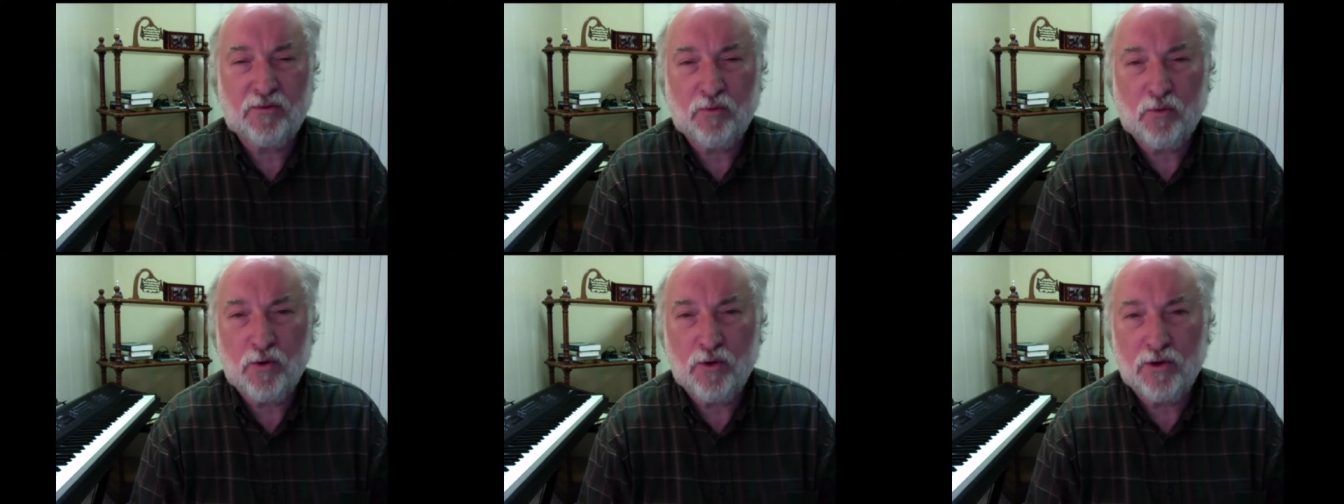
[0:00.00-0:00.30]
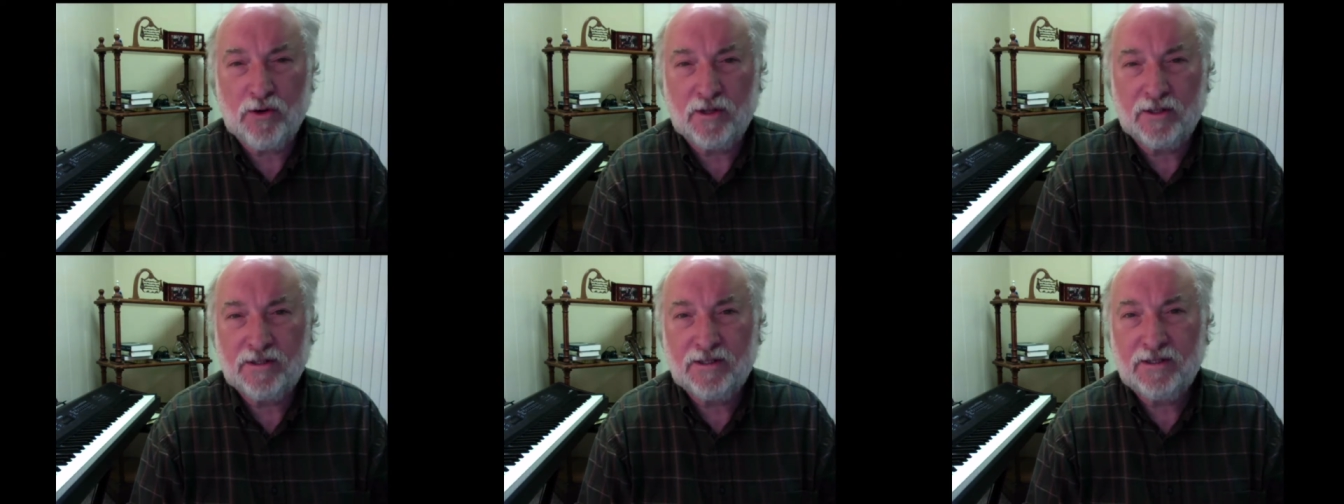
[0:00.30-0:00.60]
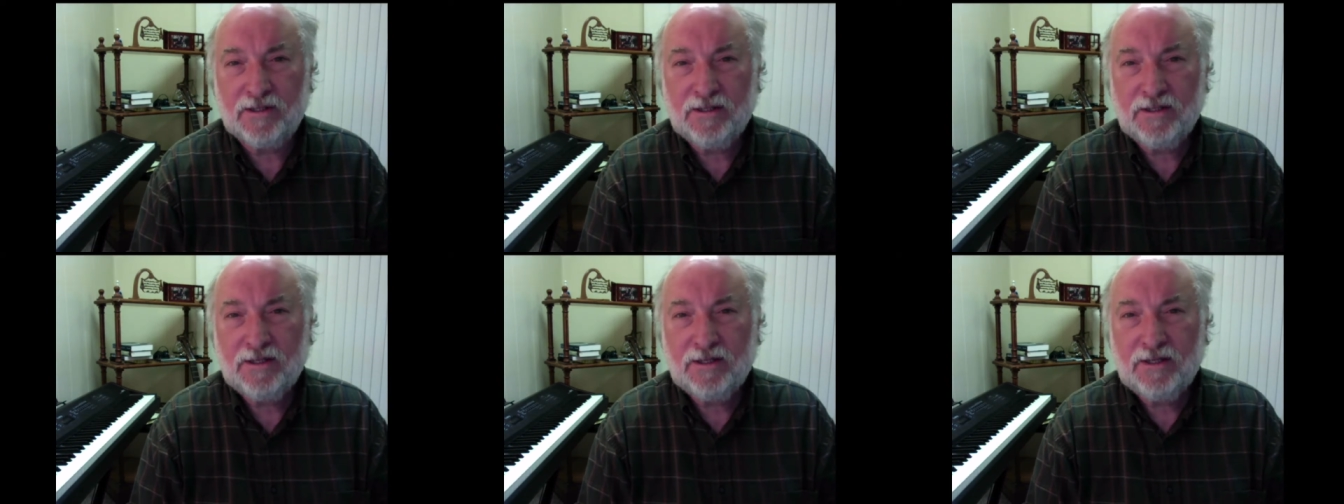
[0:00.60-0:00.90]
world.
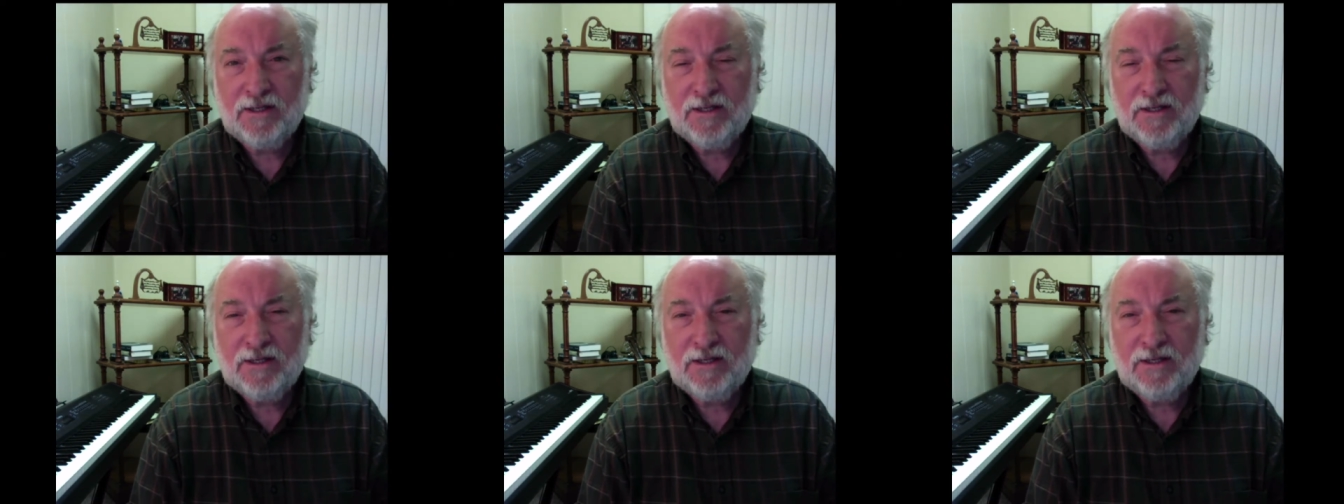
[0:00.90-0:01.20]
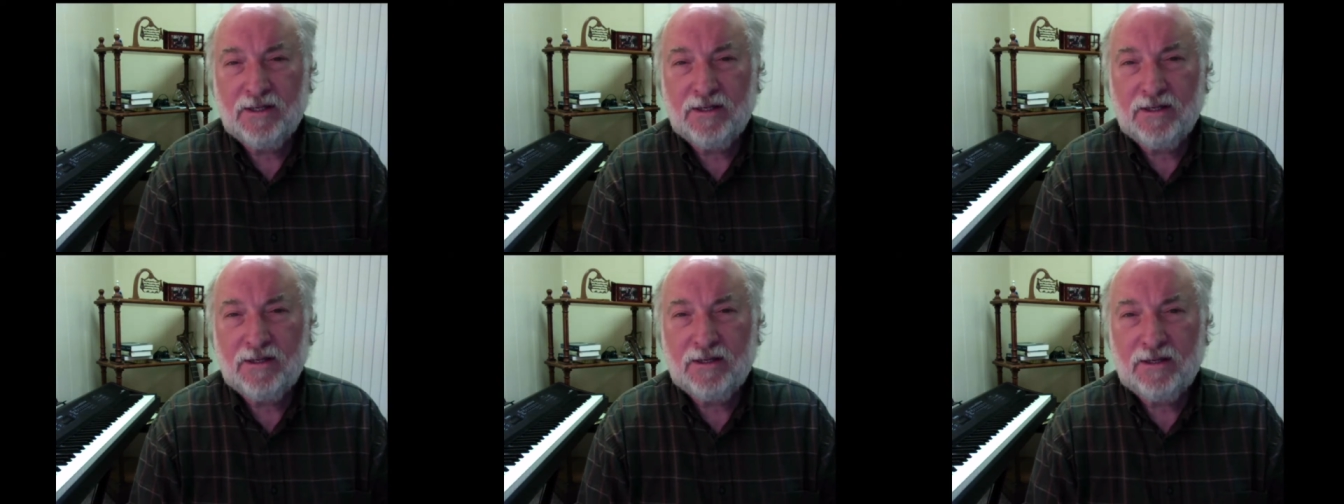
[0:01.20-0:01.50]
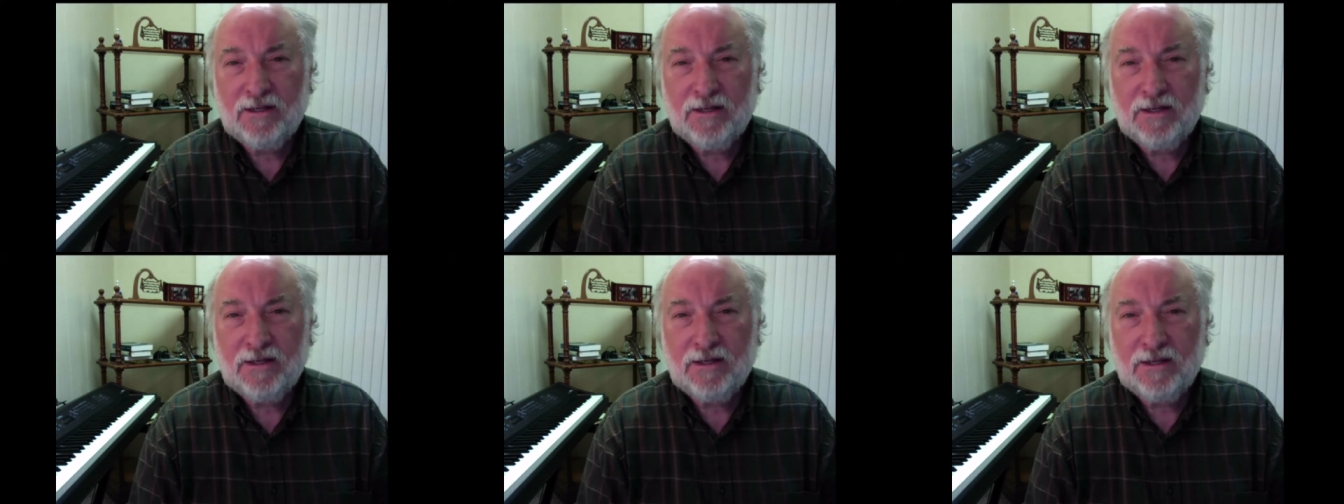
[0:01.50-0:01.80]

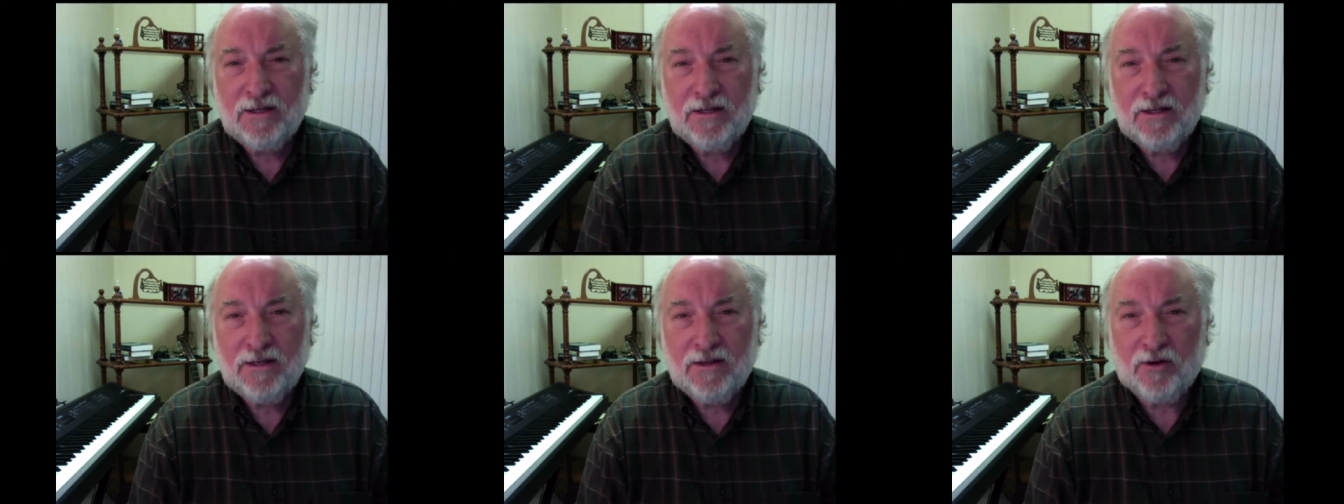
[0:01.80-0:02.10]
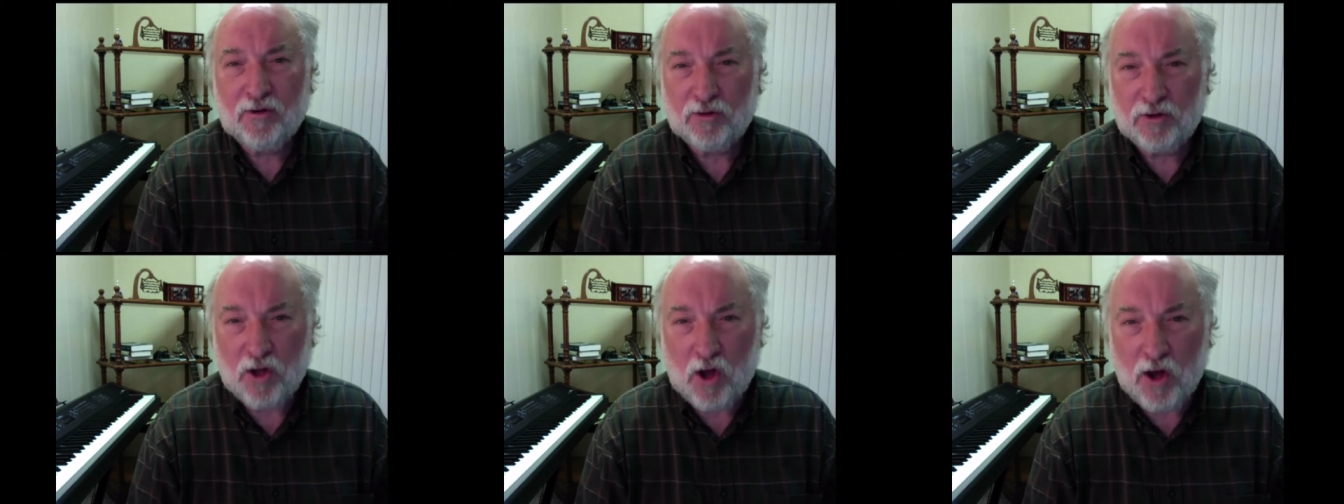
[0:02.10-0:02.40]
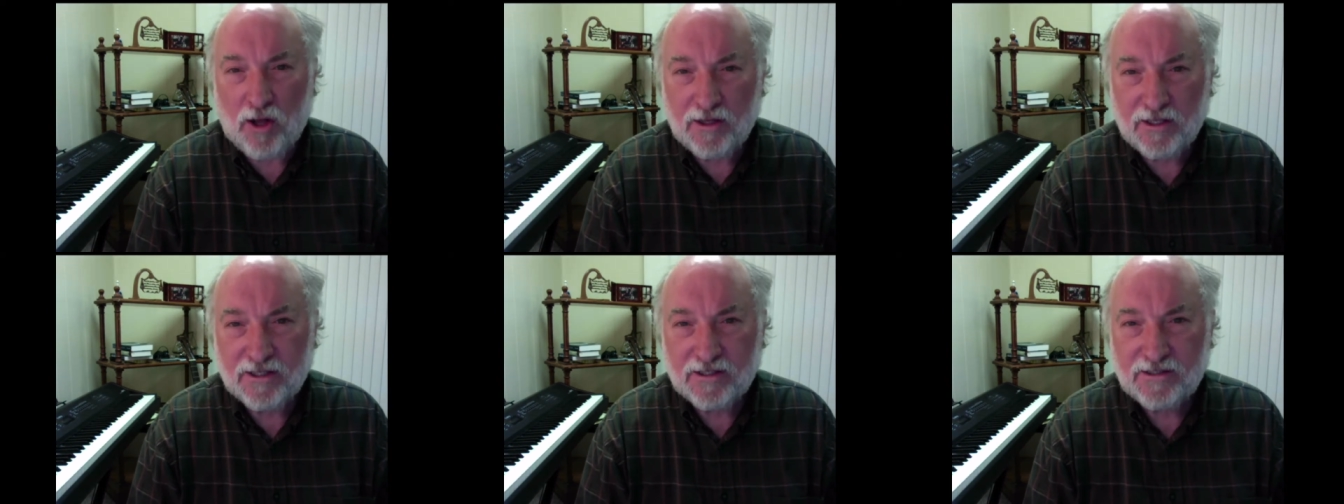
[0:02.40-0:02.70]
They're
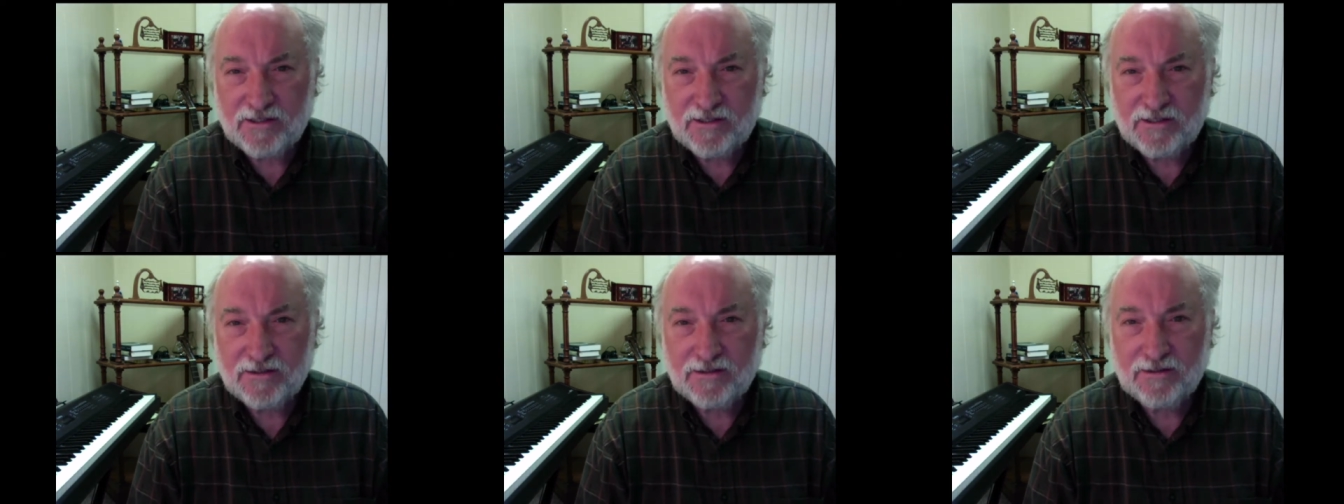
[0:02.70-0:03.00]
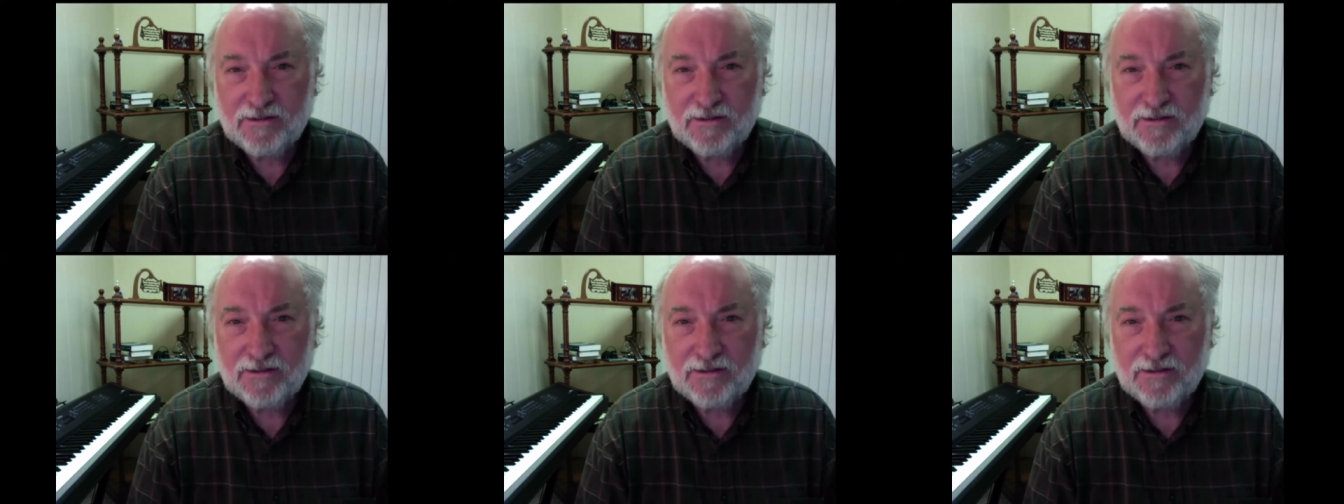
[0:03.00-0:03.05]
lawless.